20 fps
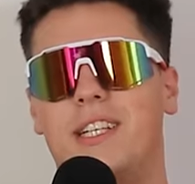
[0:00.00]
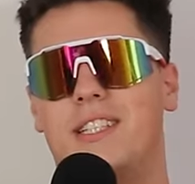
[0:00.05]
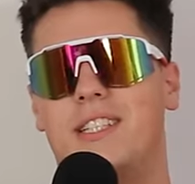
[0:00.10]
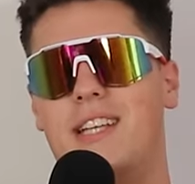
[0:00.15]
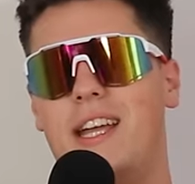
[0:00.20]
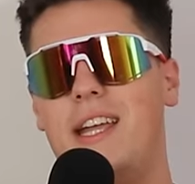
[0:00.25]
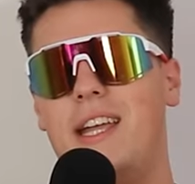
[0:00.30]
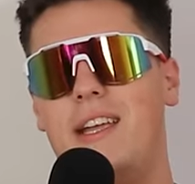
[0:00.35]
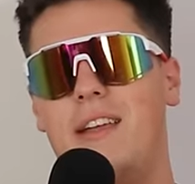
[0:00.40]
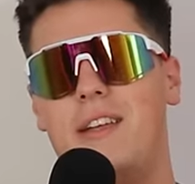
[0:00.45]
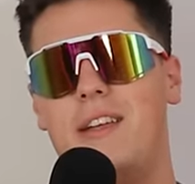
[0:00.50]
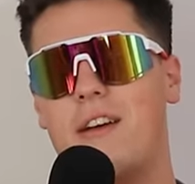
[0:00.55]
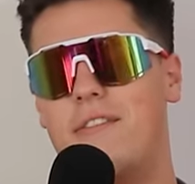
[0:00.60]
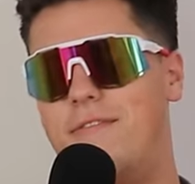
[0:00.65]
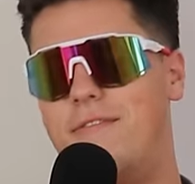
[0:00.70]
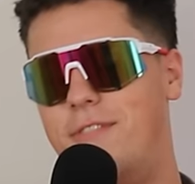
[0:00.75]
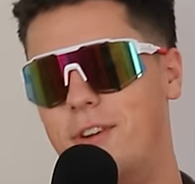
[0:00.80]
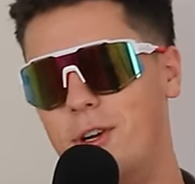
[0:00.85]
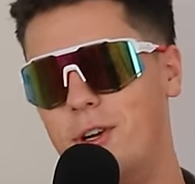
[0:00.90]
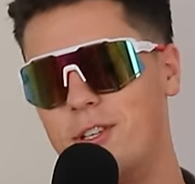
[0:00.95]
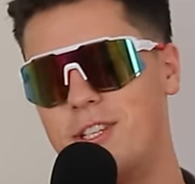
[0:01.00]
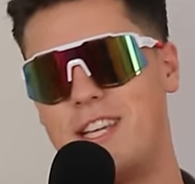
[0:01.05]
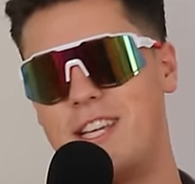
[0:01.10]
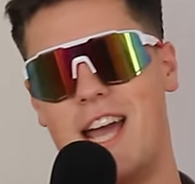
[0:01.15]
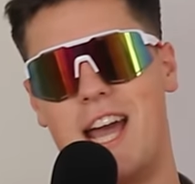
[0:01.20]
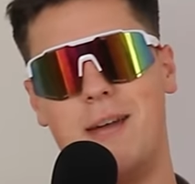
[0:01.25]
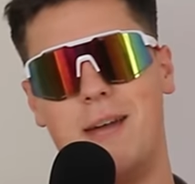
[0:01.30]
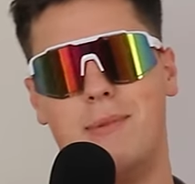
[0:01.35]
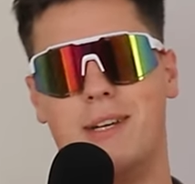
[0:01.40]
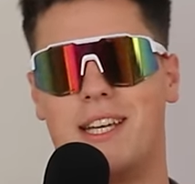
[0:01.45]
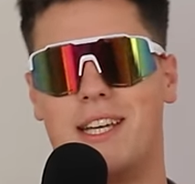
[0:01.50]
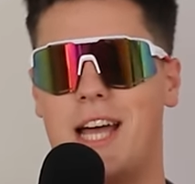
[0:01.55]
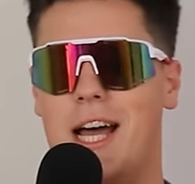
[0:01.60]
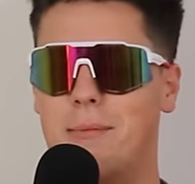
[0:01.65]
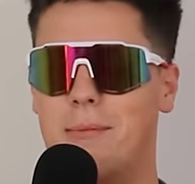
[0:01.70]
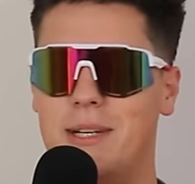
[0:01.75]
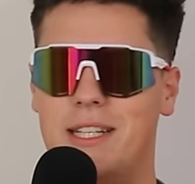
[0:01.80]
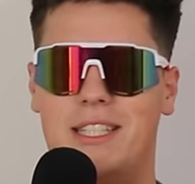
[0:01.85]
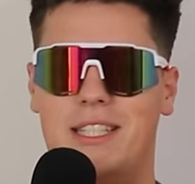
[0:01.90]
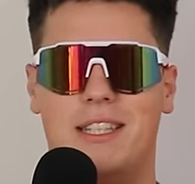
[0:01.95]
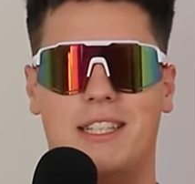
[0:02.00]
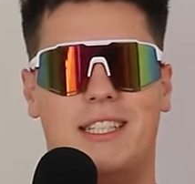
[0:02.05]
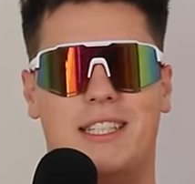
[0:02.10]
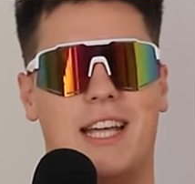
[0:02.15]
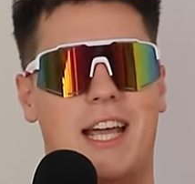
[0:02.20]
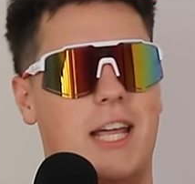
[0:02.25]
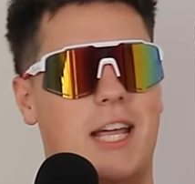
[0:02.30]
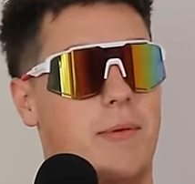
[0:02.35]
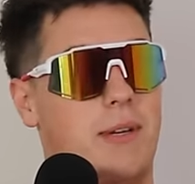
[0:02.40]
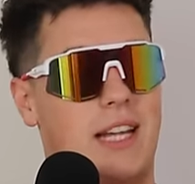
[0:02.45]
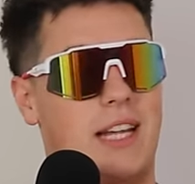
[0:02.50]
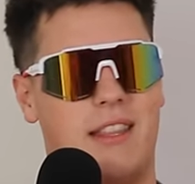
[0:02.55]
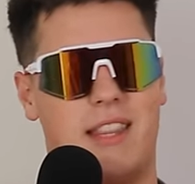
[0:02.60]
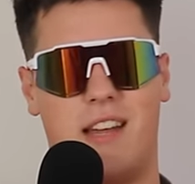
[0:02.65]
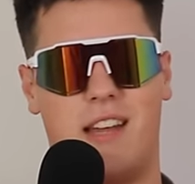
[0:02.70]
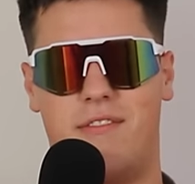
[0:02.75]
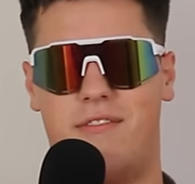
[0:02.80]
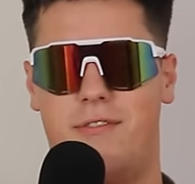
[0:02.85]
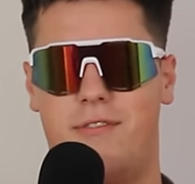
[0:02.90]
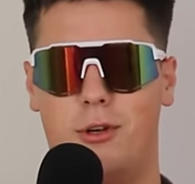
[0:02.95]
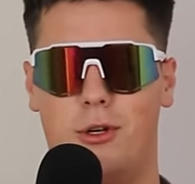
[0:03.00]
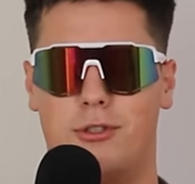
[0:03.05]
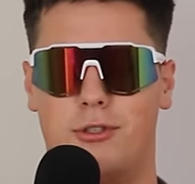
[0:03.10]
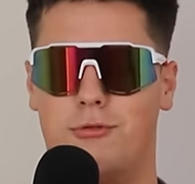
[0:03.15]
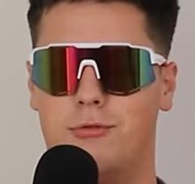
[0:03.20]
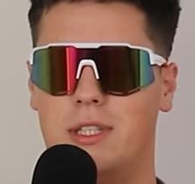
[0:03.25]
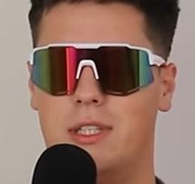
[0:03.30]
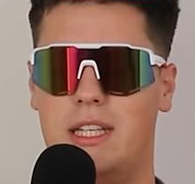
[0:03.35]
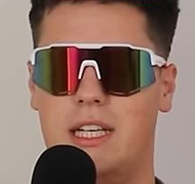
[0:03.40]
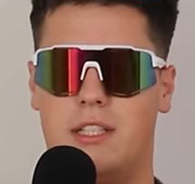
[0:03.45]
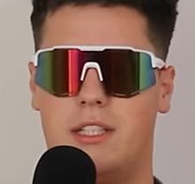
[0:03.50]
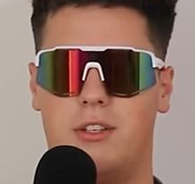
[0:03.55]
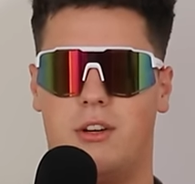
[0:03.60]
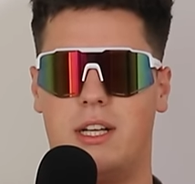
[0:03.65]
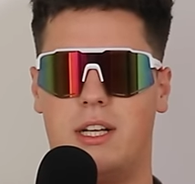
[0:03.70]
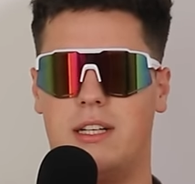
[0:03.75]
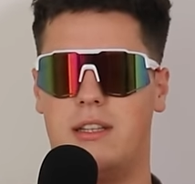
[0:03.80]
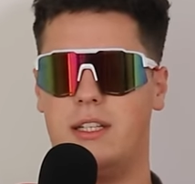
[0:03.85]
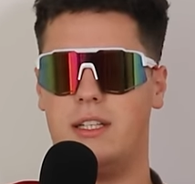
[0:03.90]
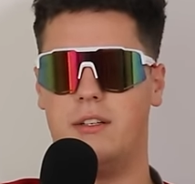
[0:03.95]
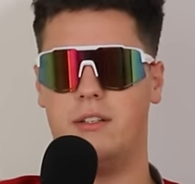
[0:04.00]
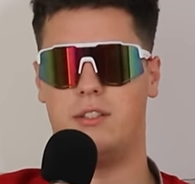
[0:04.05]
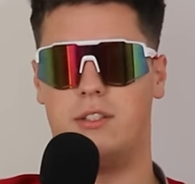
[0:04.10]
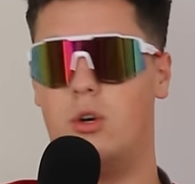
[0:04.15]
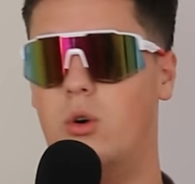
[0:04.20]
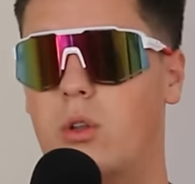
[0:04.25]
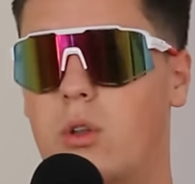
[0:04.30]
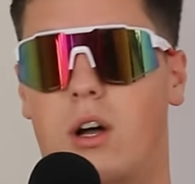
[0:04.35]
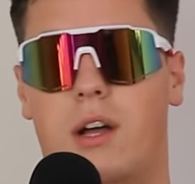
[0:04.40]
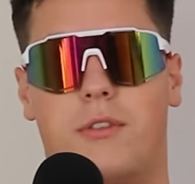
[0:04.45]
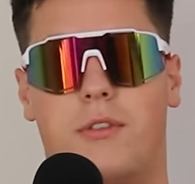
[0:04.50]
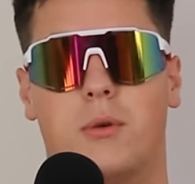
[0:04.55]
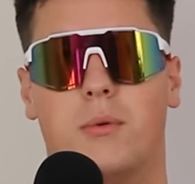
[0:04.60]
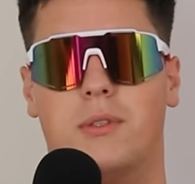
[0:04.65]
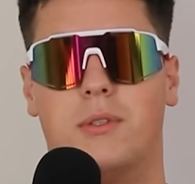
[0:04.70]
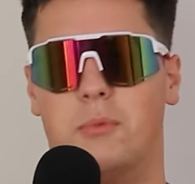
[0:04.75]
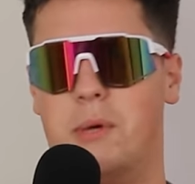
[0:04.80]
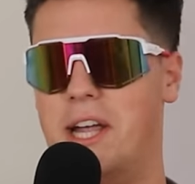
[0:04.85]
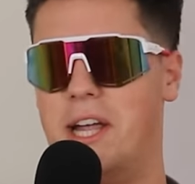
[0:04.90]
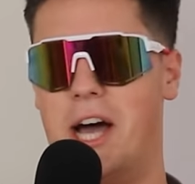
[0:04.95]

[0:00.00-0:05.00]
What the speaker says: you see a first gamer come into the team and get that first really exciting clearance, all I thought was, we